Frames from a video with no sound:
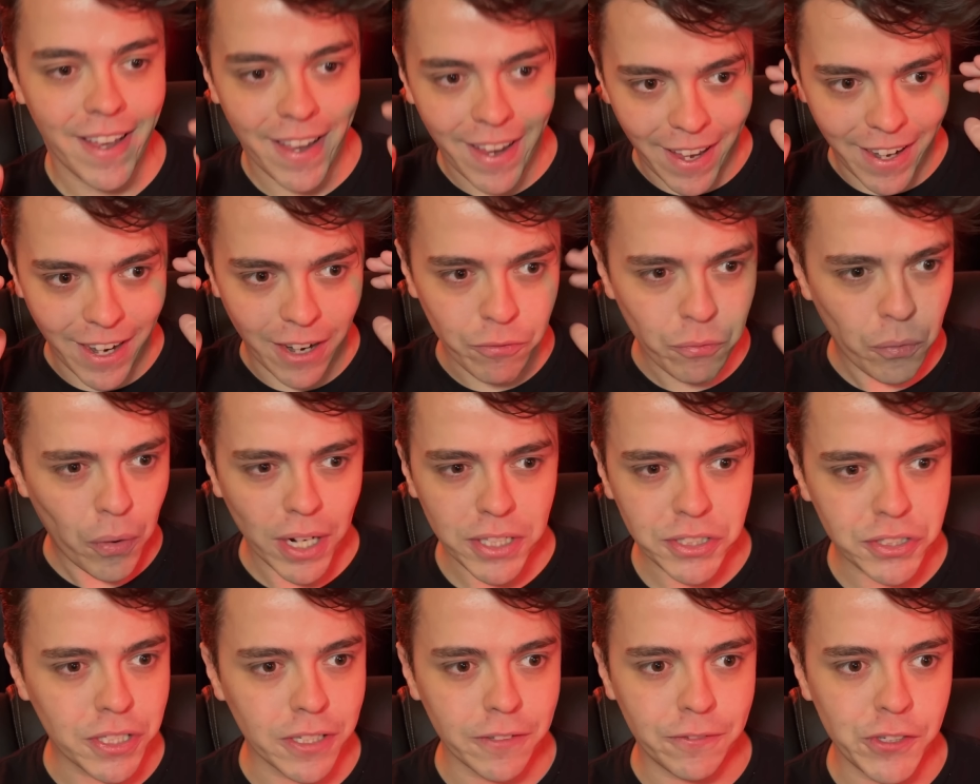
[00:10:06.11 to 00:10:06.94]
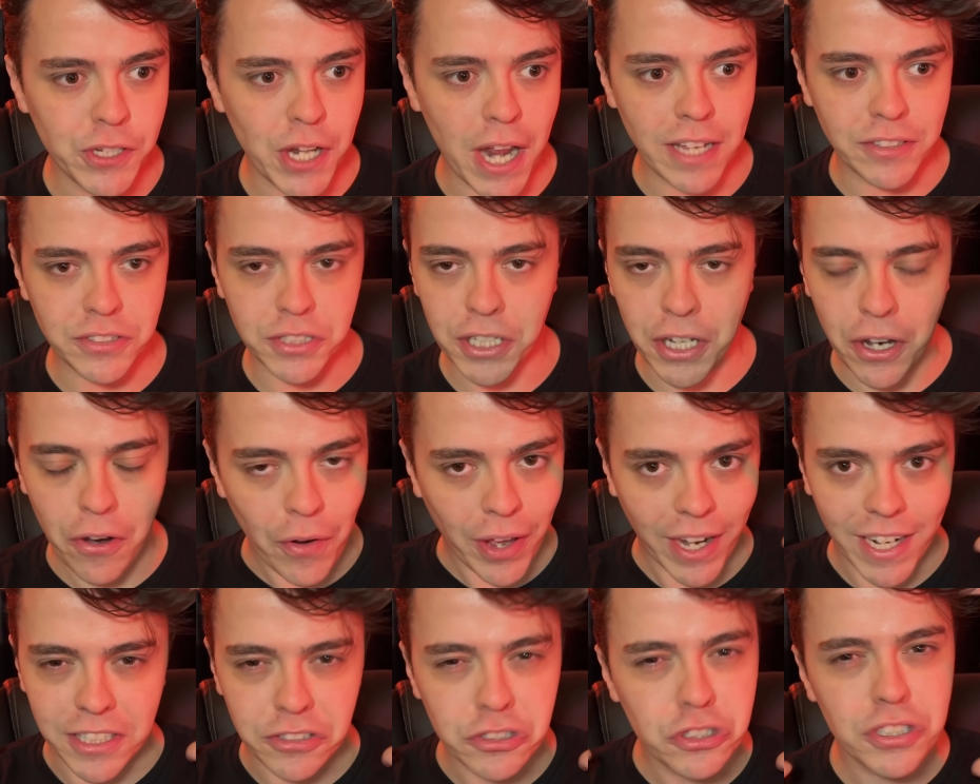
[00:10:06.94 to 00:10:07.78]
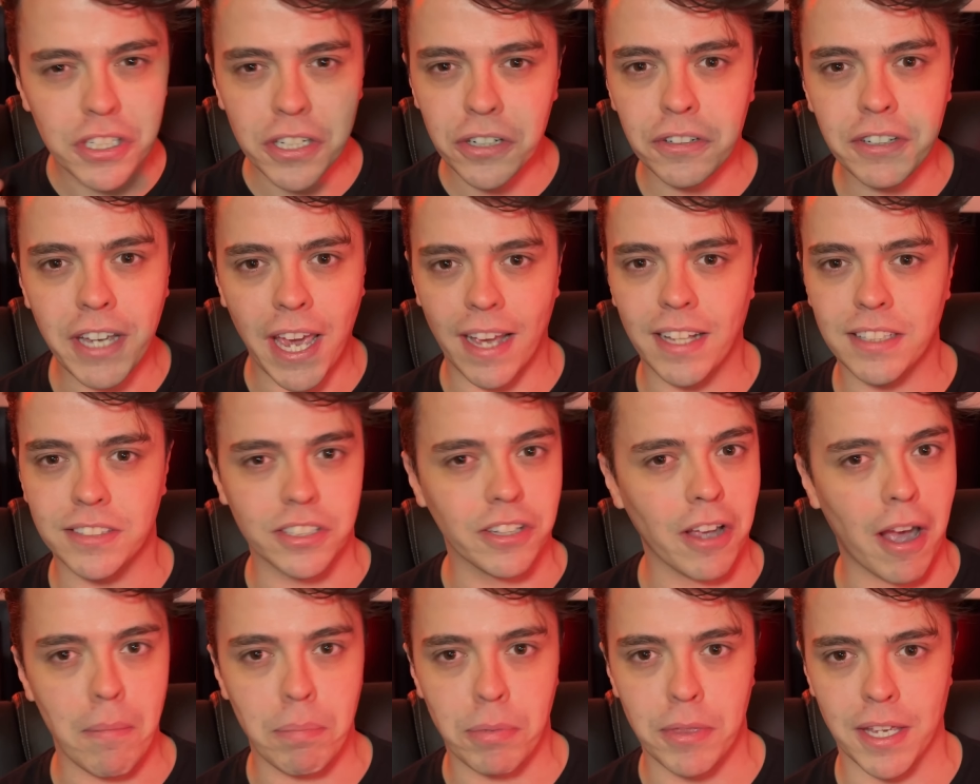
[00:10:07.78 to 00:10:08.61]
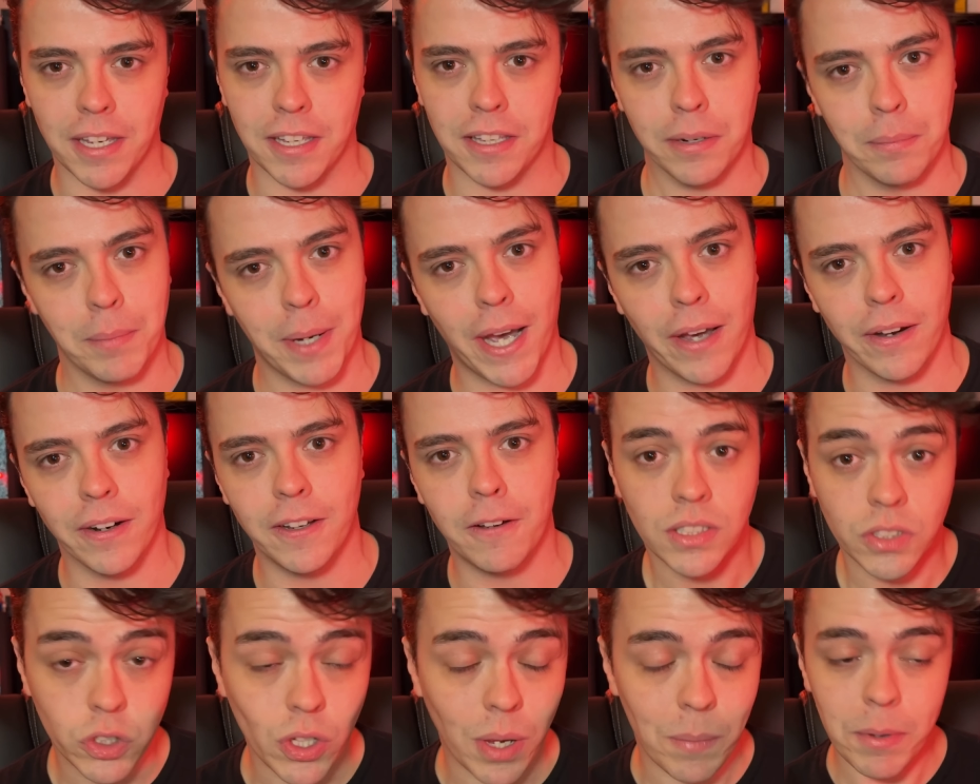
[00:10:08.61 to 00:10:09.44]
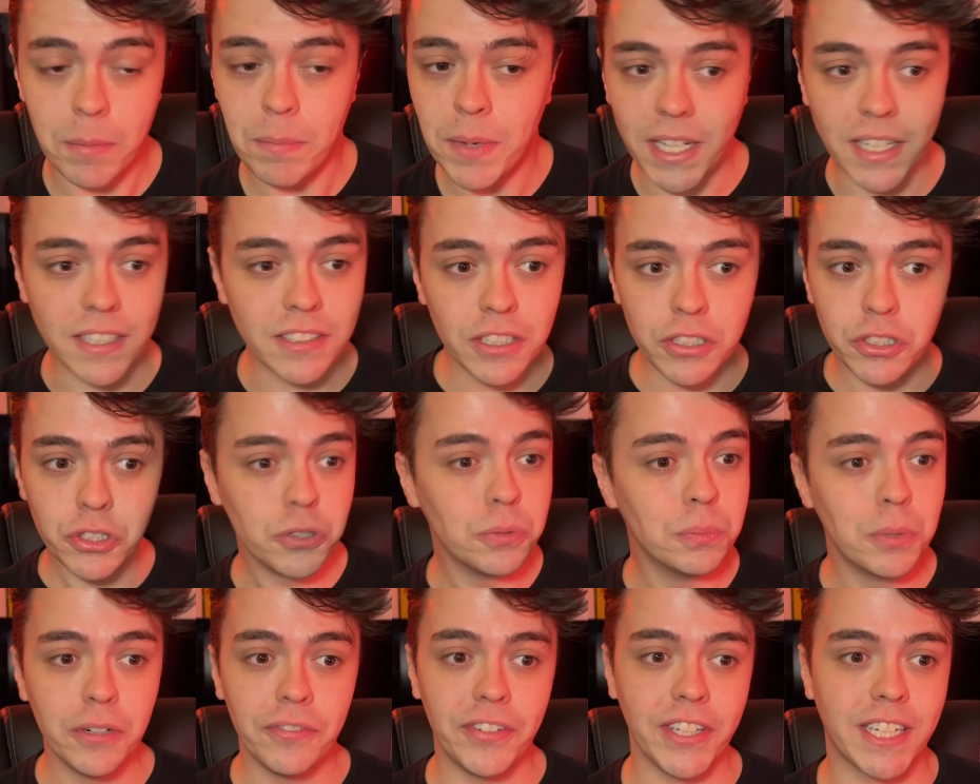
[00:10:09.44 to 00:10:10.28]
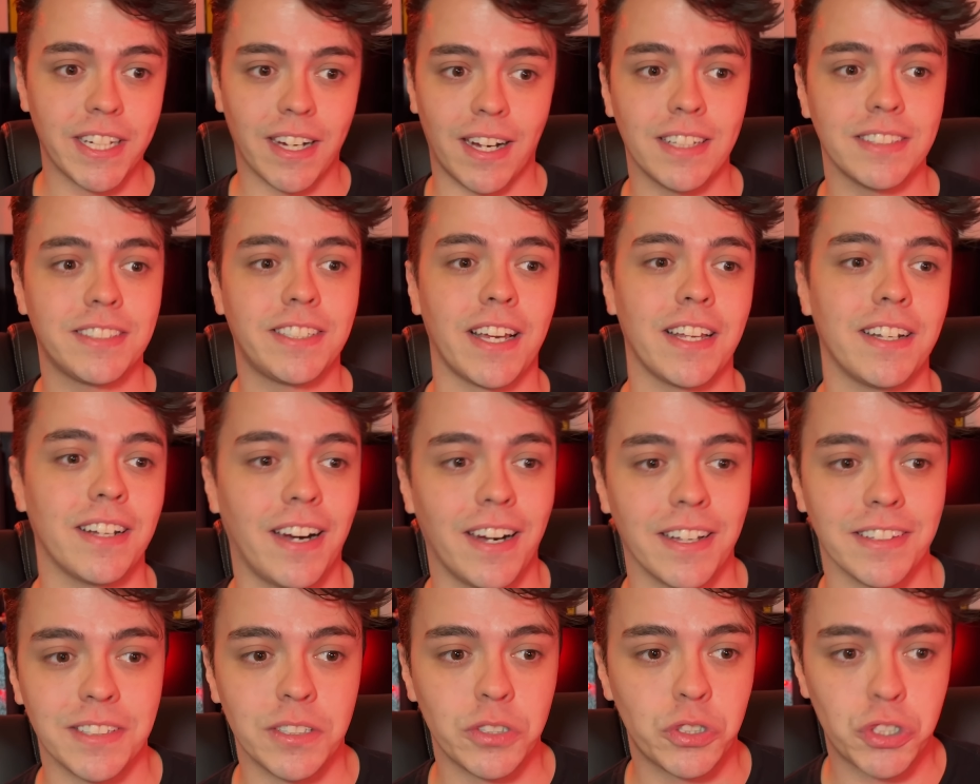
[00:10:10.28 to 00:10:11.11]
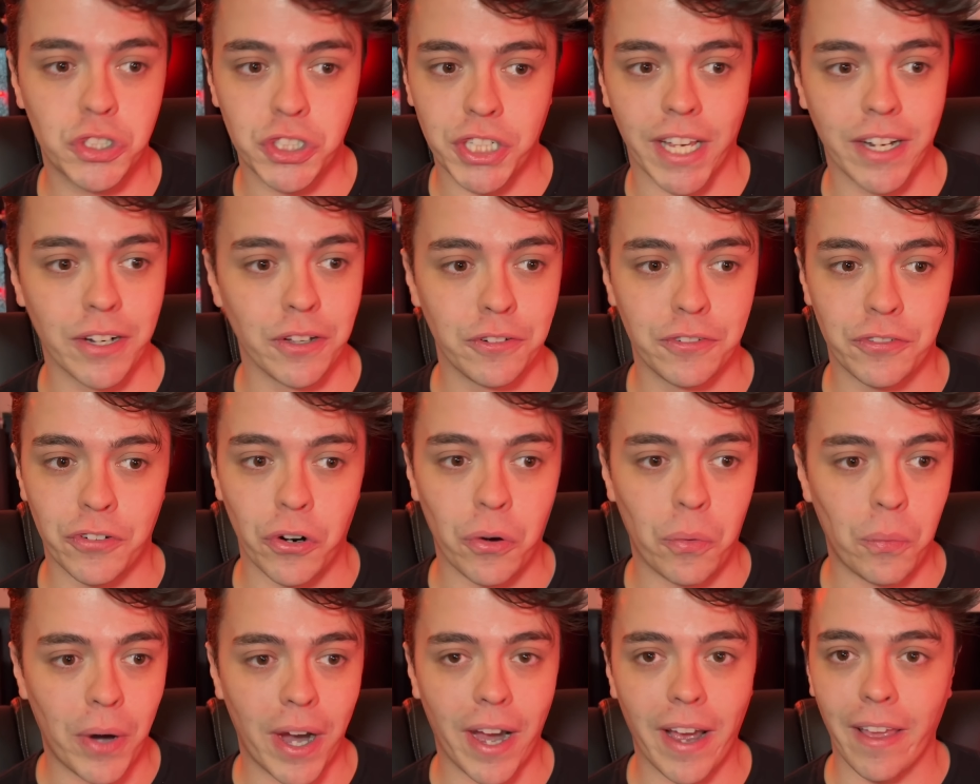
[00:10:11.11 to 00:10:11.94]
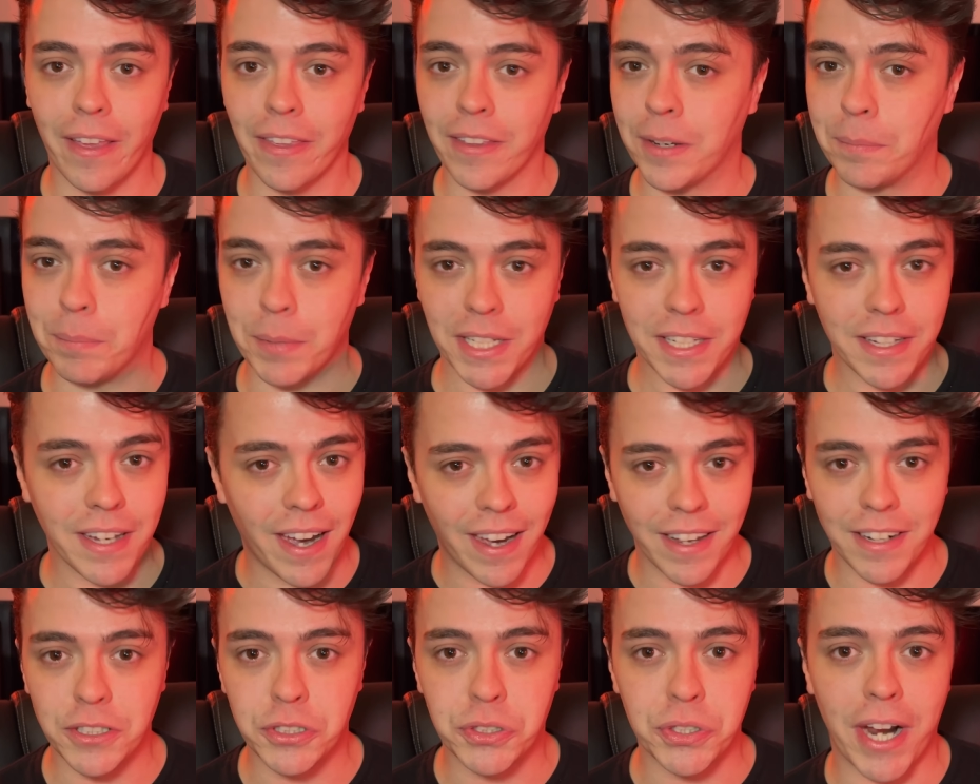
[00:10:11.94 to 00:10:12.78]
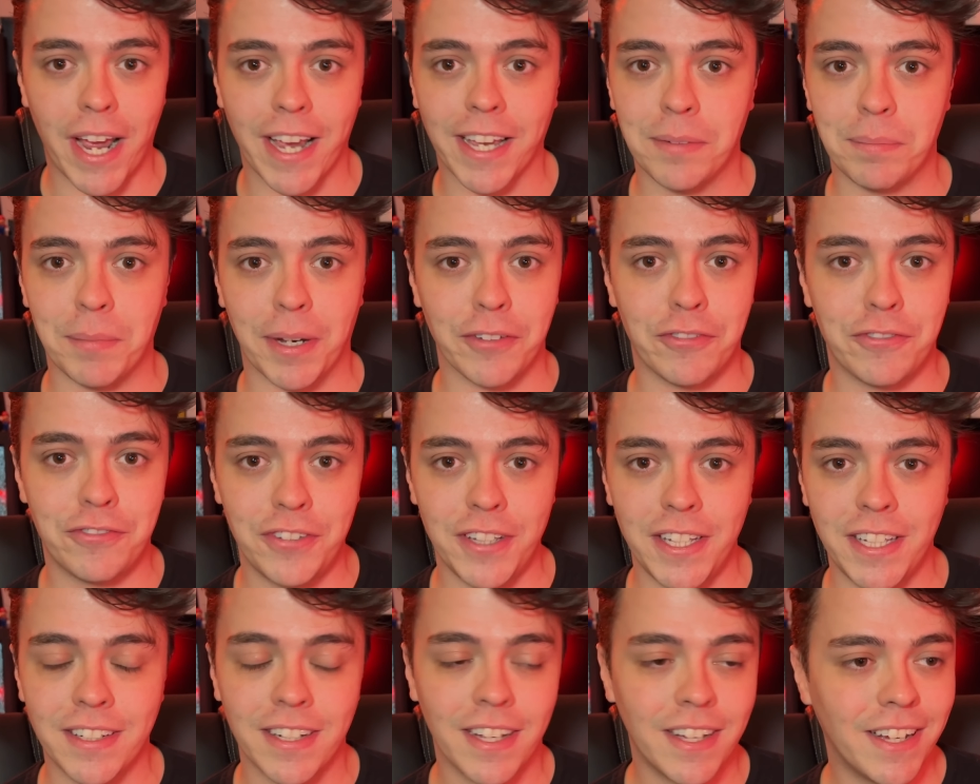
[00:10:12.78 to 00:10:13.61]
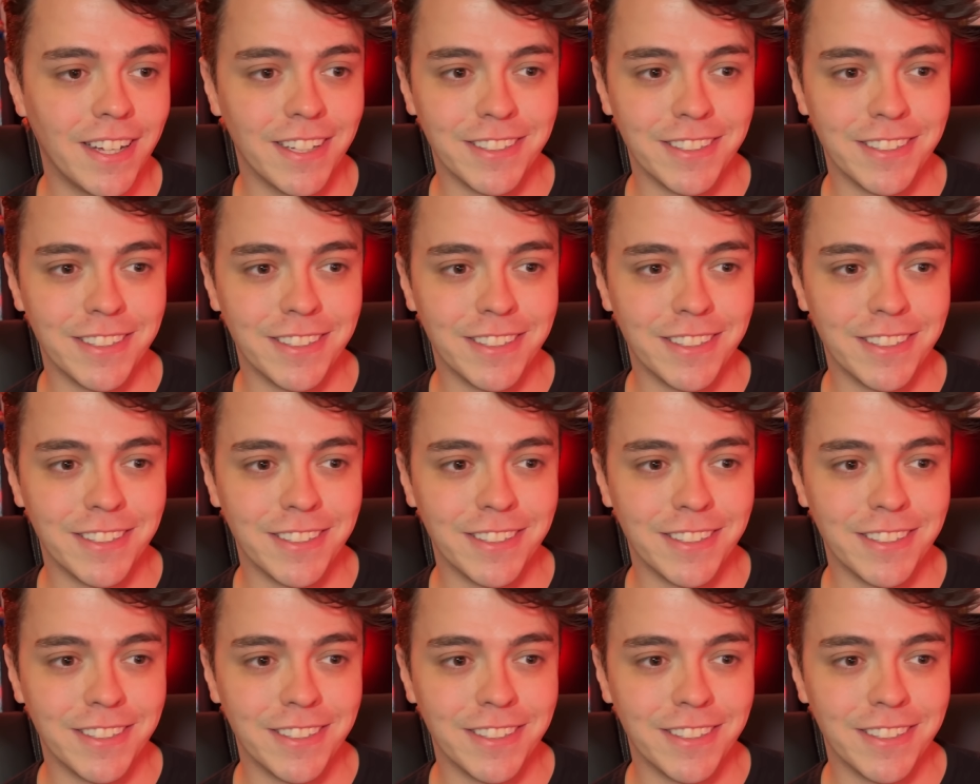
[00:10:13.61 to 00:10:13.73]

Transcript: And I've watched it a few days ago and I still can't stop thinking about it. So I've been meaning to do movie content on this channel for a while and I've been kind of dragging my feet.